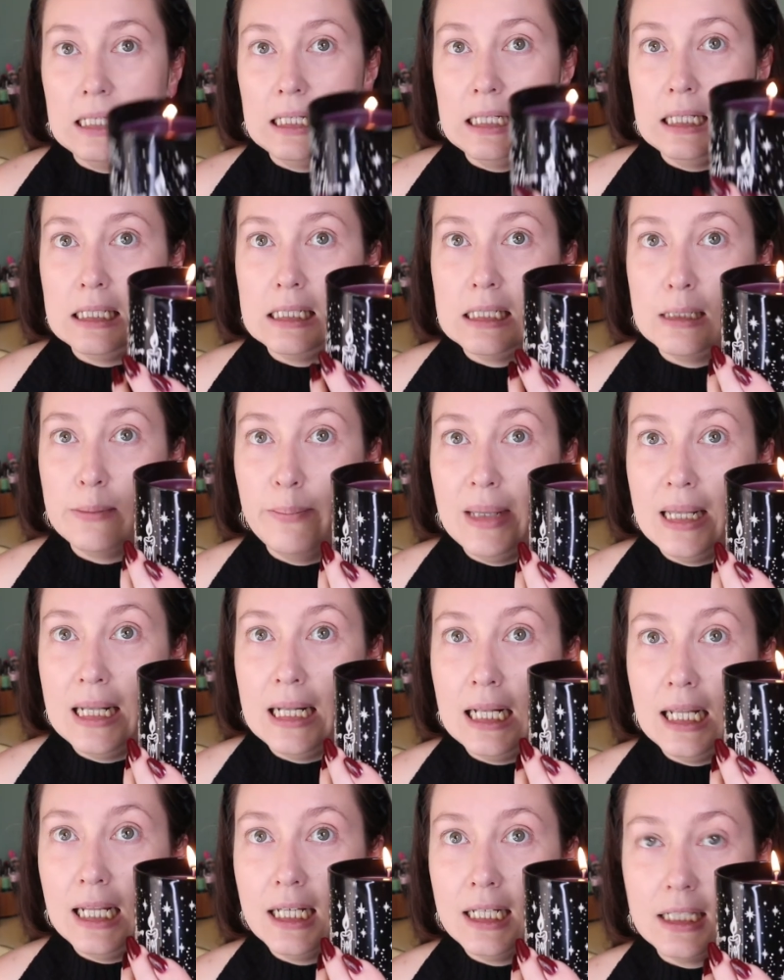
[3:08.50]
It's been
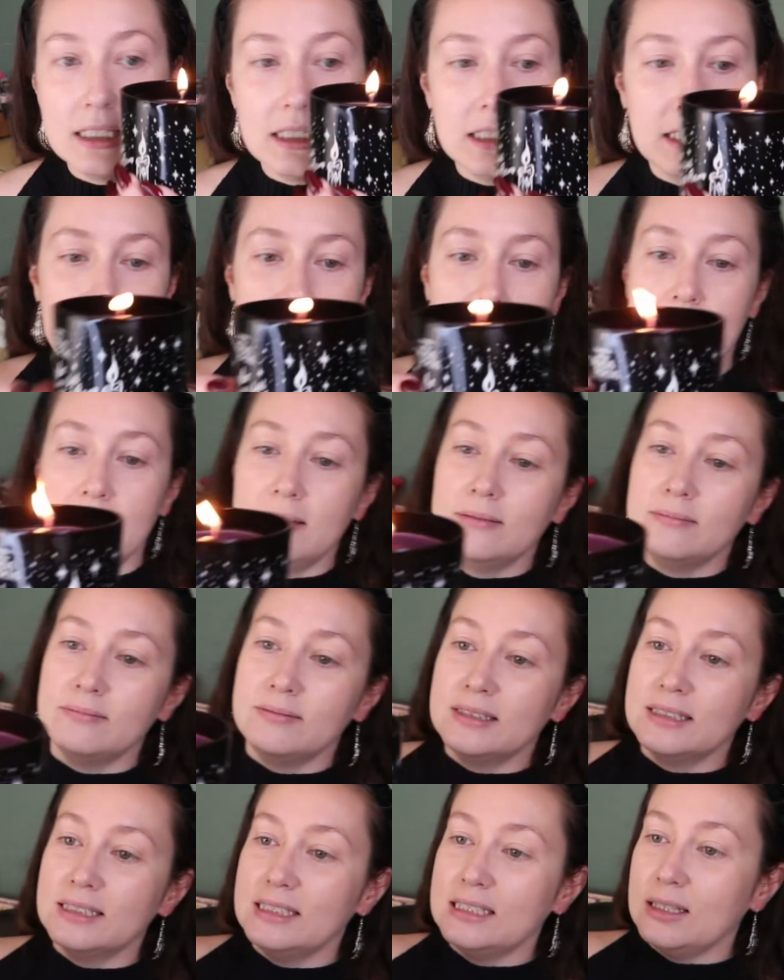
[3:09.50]
lit.
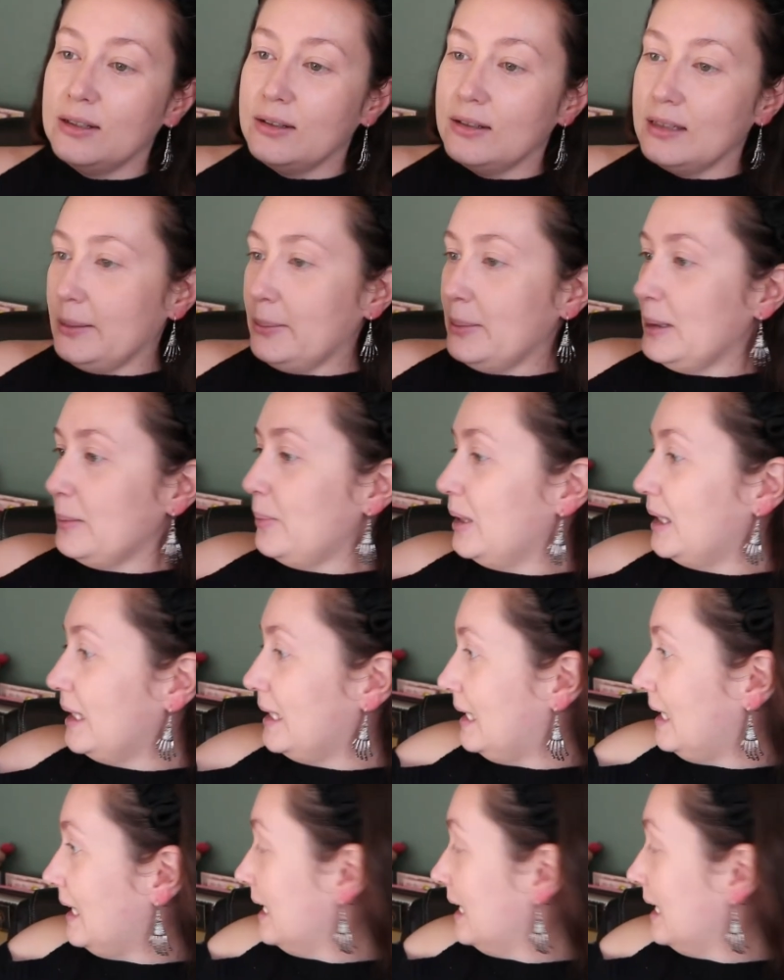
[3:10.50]
So let me put